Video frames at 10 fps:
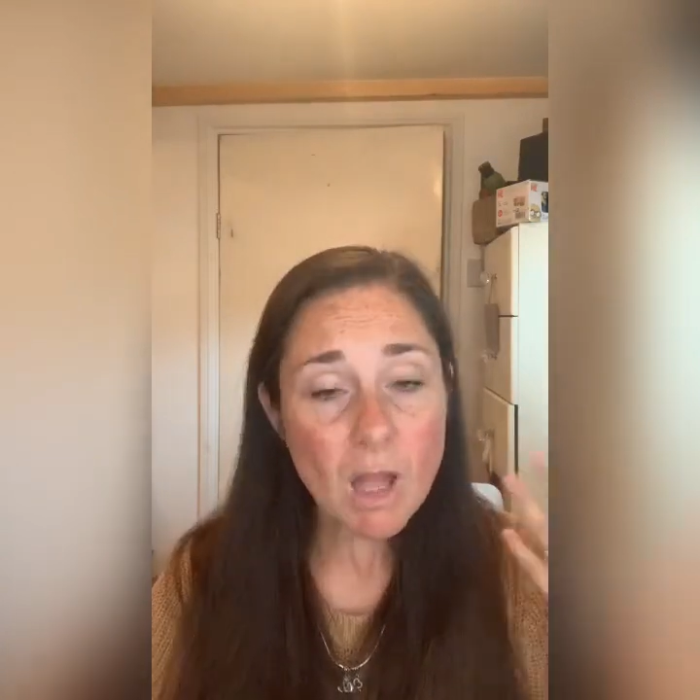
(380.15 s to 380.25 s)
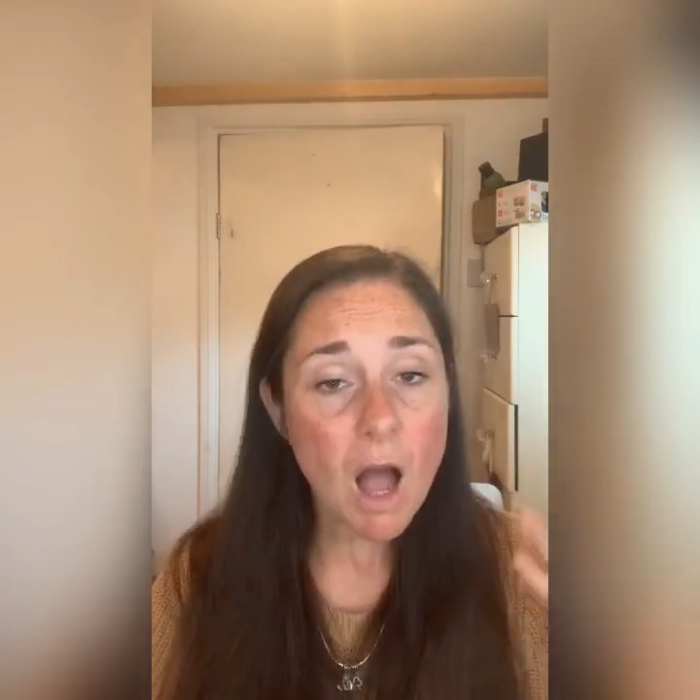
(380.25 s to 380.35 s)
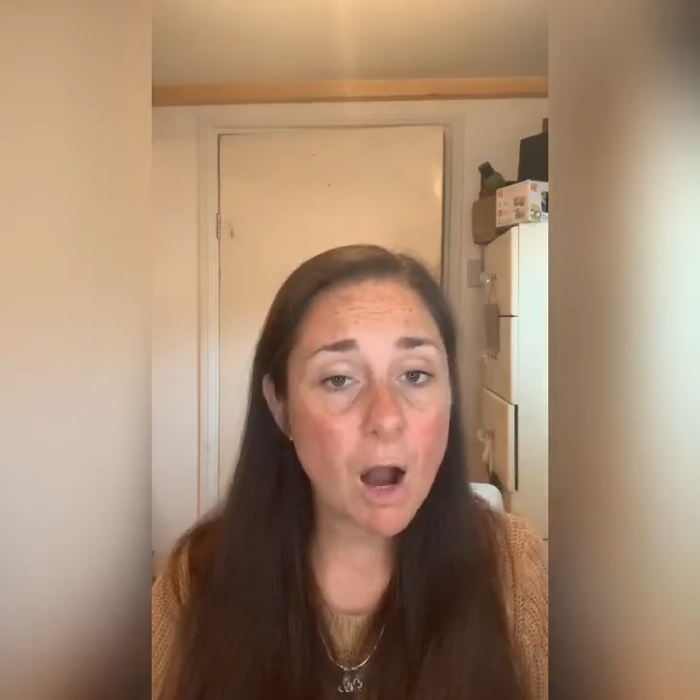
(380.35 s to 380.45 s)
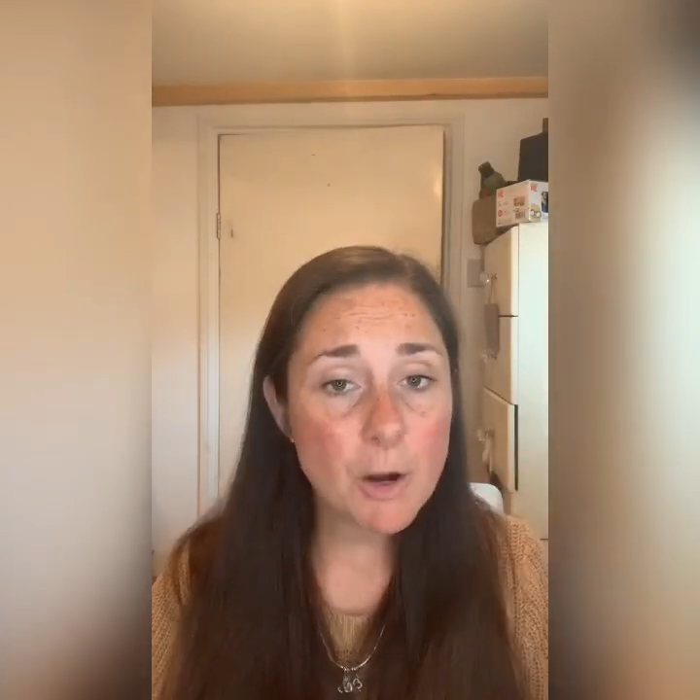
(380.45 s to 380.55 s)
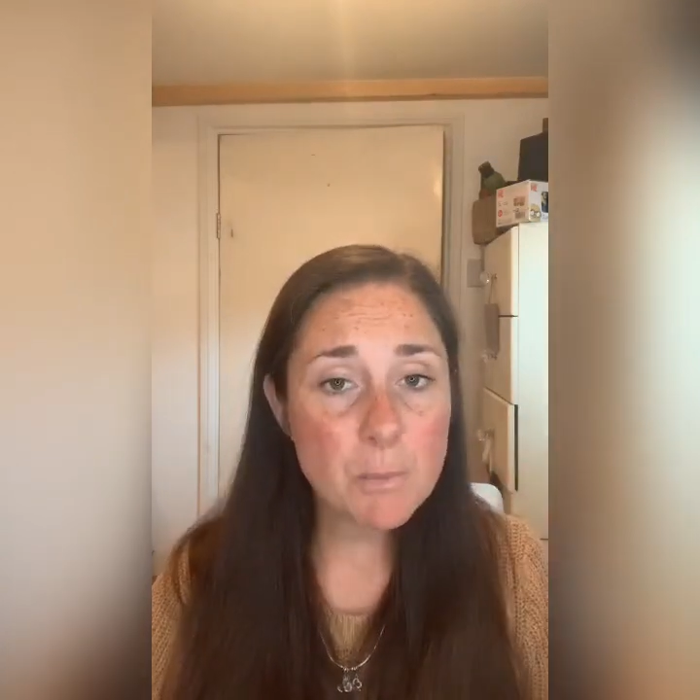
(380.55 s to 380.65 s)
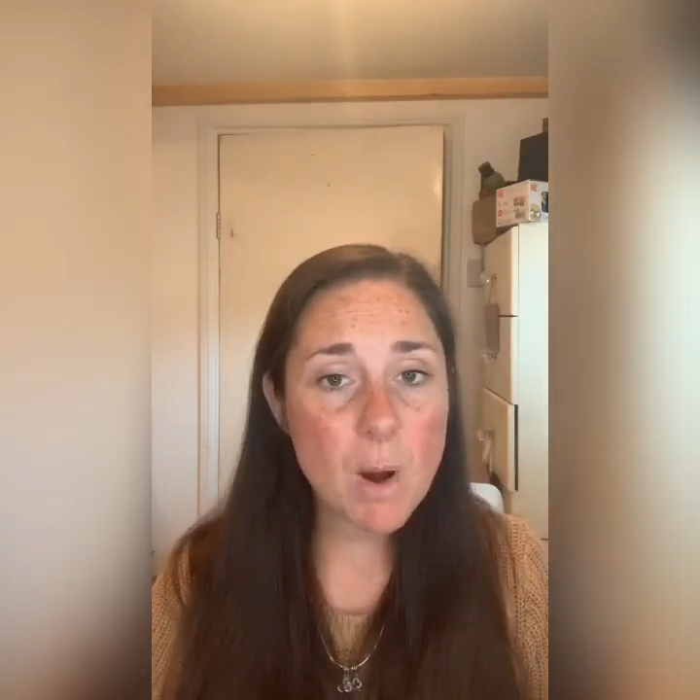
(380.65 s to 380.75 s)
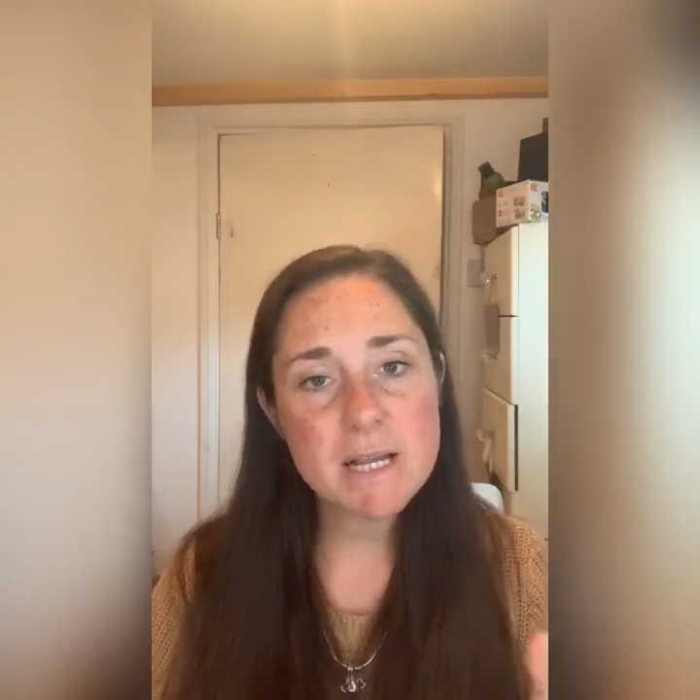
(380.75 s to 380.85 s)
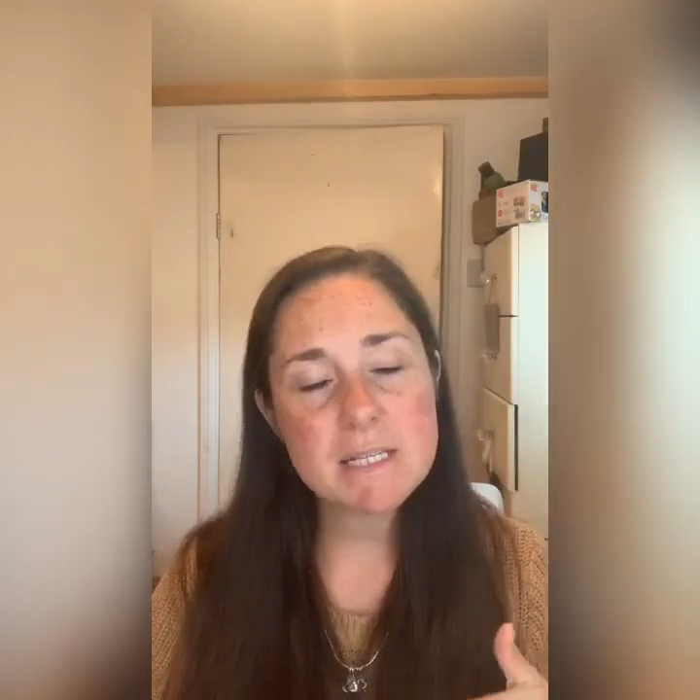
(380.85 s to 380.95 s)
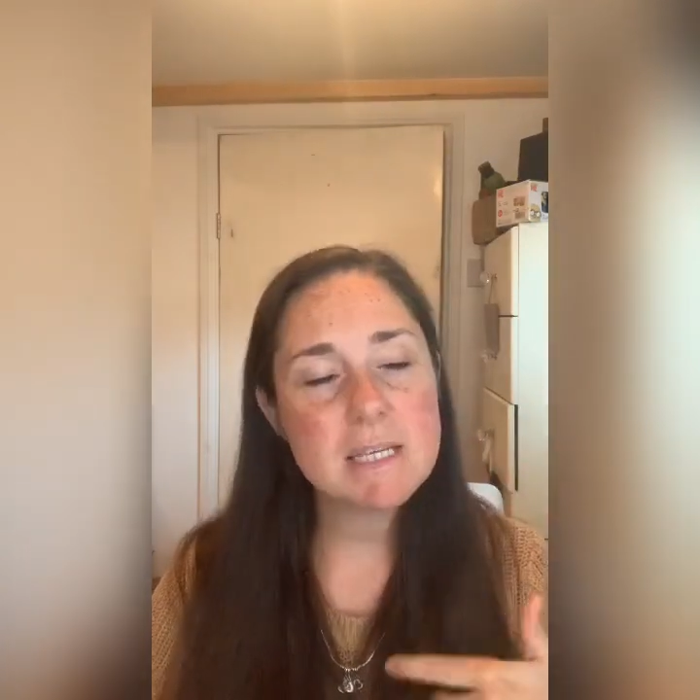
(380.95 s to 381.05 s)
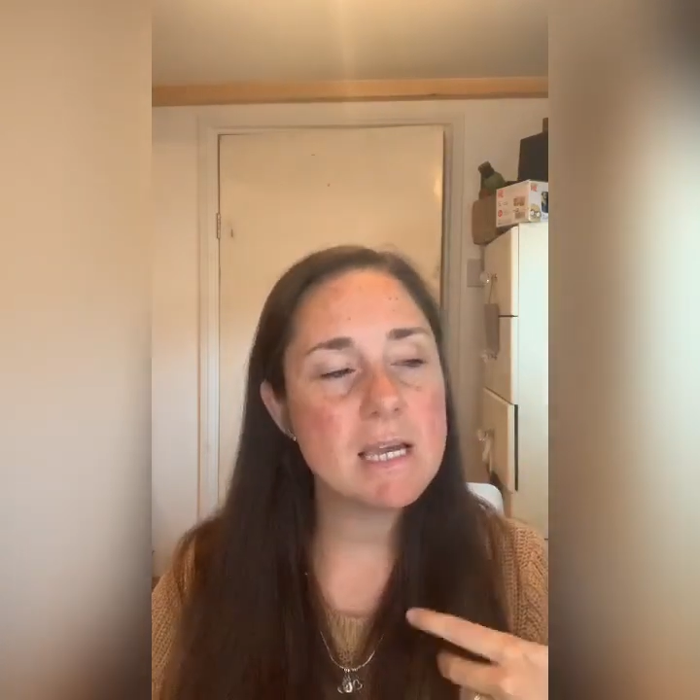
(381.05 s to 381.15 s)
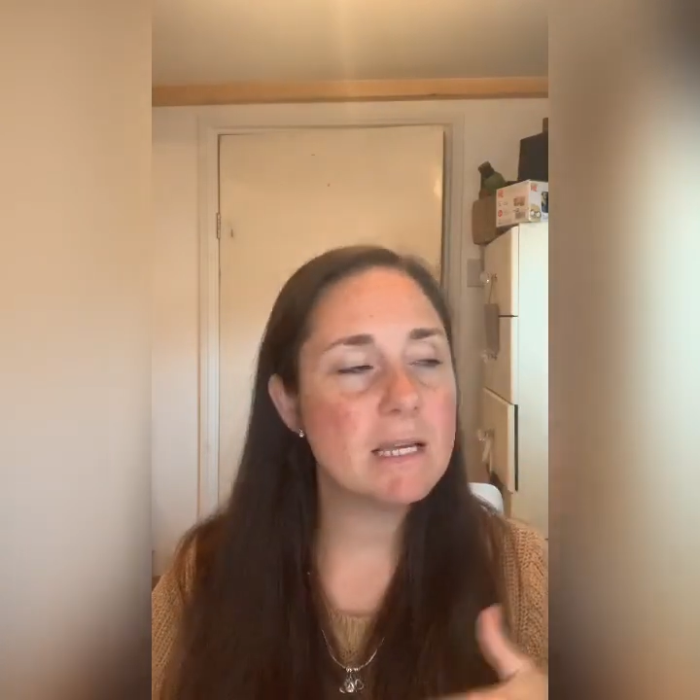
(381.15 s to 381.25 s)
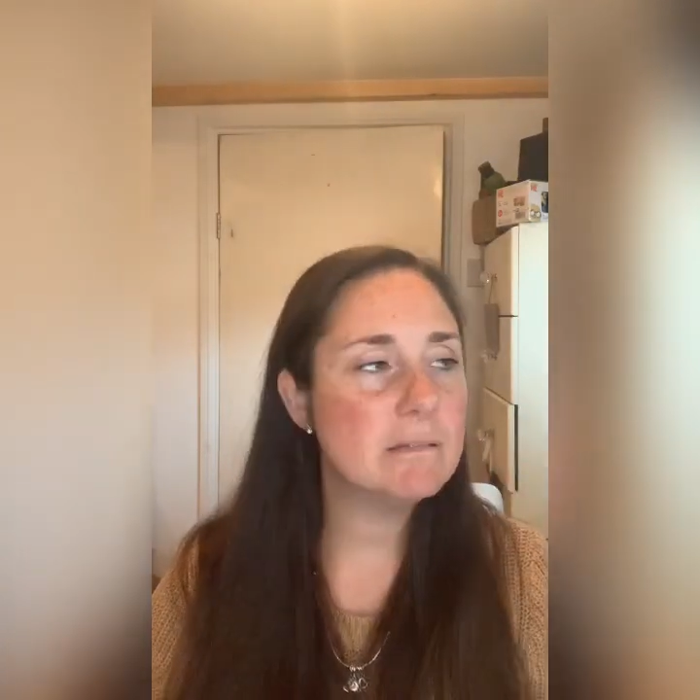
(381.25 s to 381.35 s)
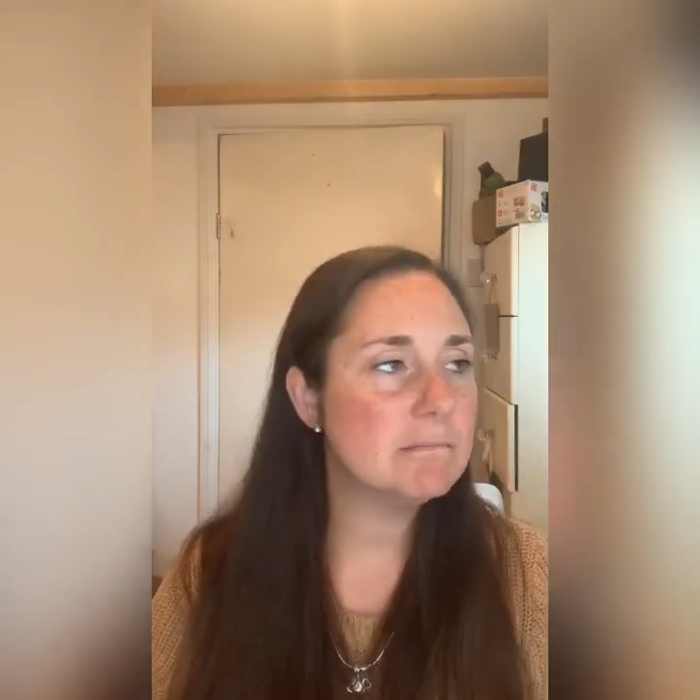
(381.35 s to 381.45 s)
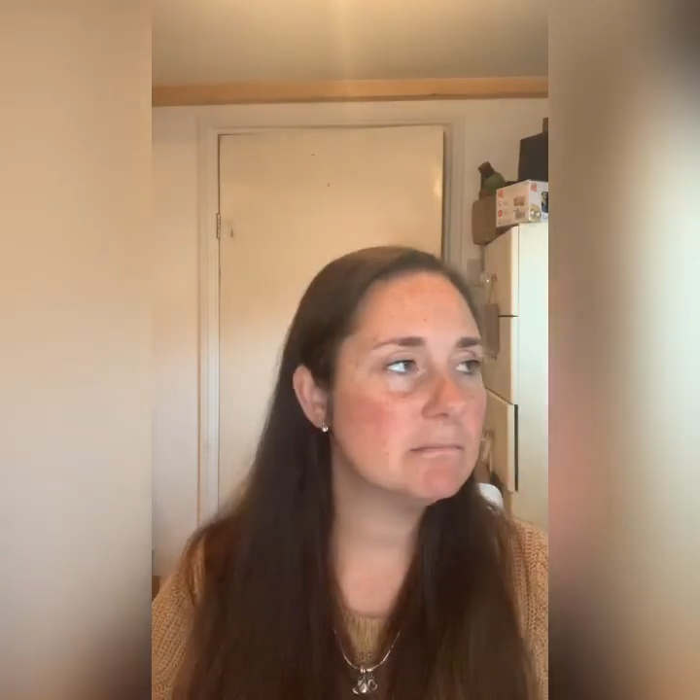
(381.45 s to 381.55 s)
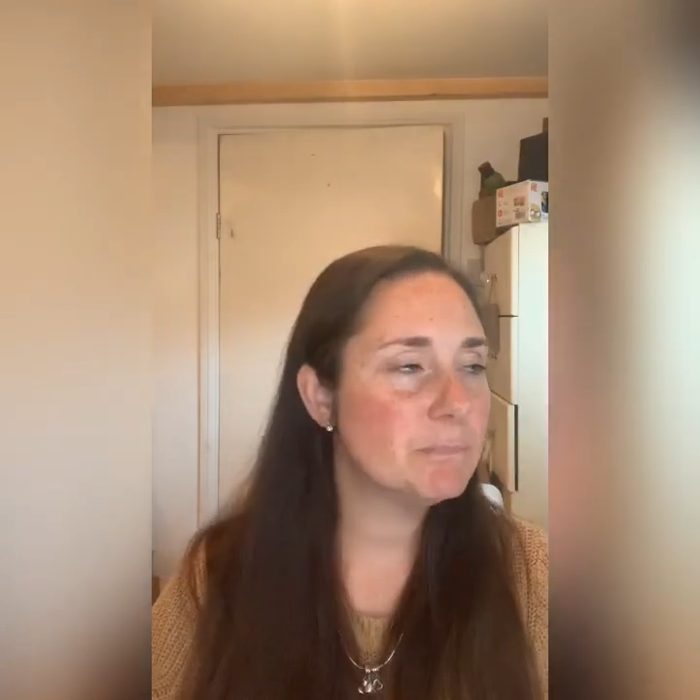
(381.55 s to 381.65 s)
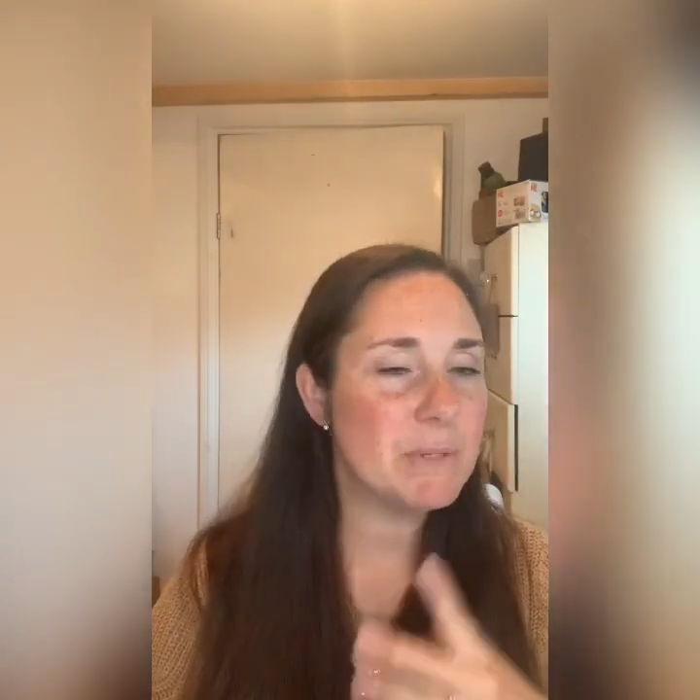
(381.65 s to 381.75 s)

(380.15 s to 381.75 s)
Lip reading: home waxing,